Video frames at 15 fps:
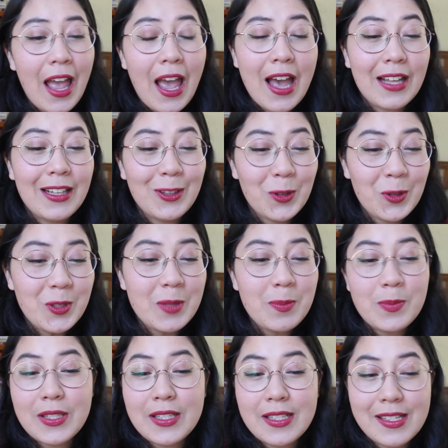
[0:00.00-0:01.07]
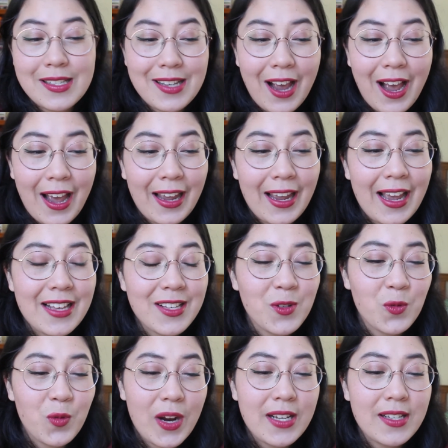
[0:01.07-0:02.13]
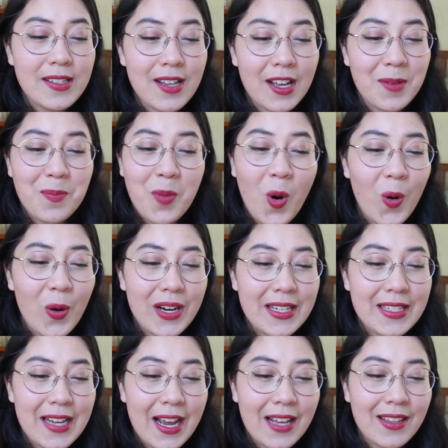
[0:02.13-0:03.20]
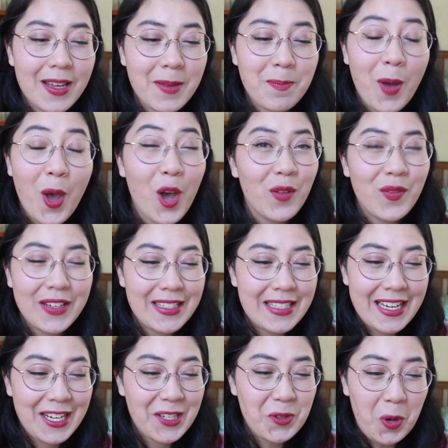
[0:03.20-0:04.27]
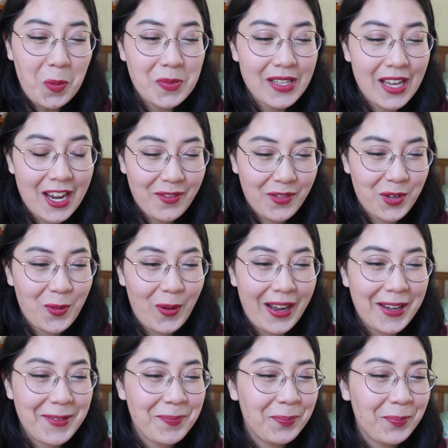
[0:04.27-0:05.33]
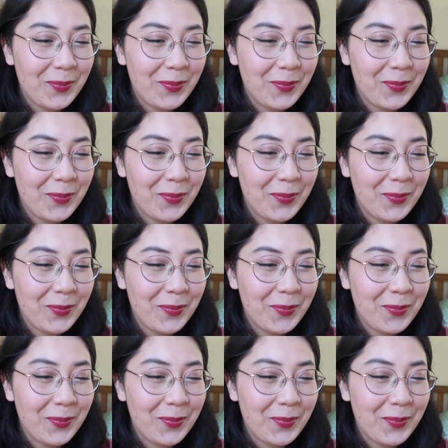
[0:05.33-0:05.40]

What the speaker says: I looked up to the sky as the rain started pouring down like perfect teardrops everywhere.